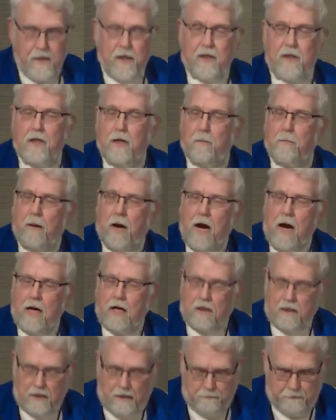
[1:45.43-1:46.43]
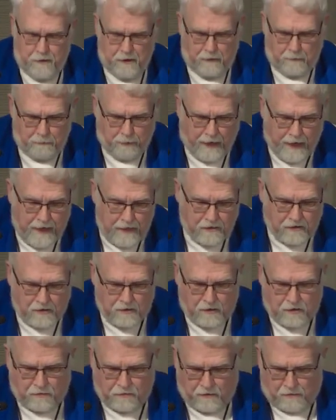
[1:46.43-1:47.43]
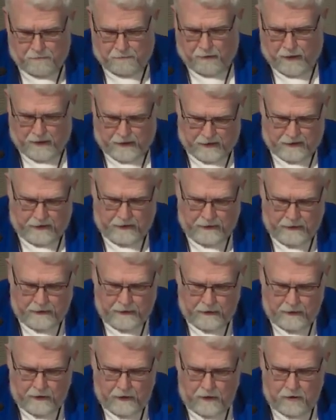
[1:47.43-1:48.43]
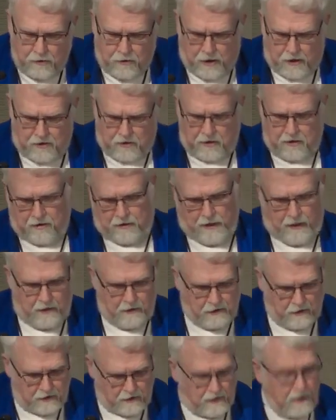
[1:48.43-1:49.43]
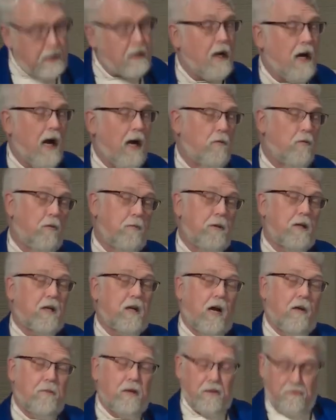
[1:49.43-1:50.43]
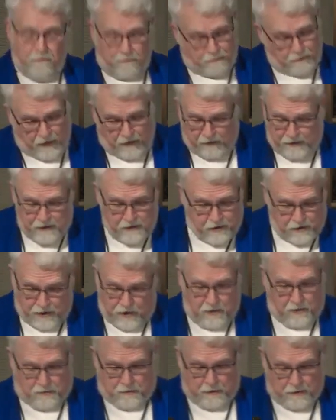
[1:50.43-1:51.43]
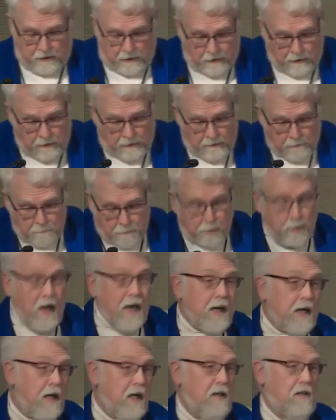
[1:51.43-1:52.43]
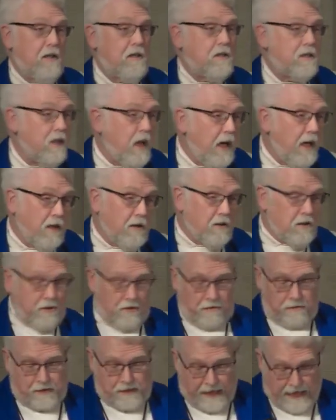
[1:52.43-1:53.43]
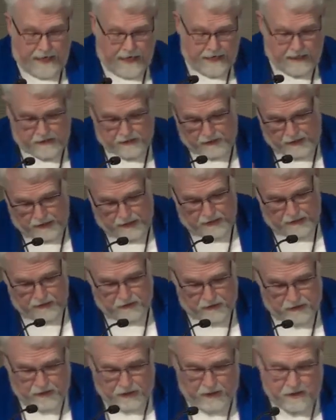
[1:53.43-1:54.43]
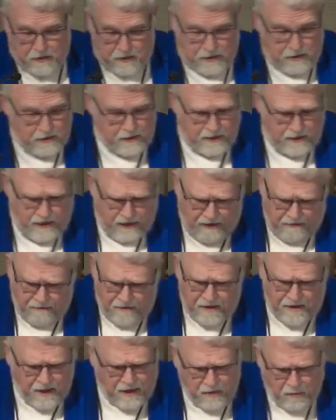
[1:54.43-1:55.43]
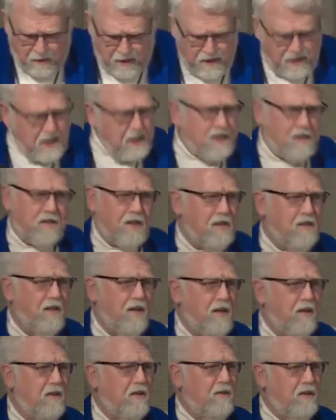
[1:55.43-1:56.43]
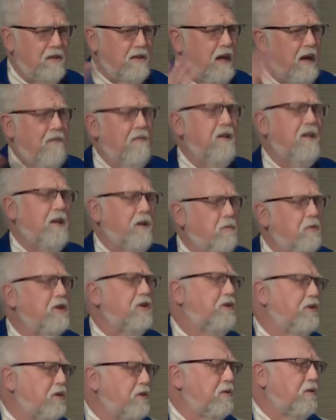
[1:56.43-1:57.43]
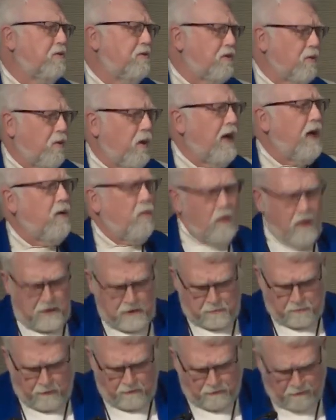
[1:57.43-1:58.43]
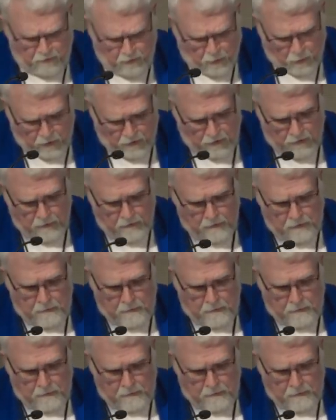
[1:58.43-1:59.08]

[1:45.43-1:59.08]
In the apocalyptic passage from Mark, Jesus tells us that God will be coming very soon, breaking the cycles of days and seasons and everything we need to know, everything we knew the way it was before.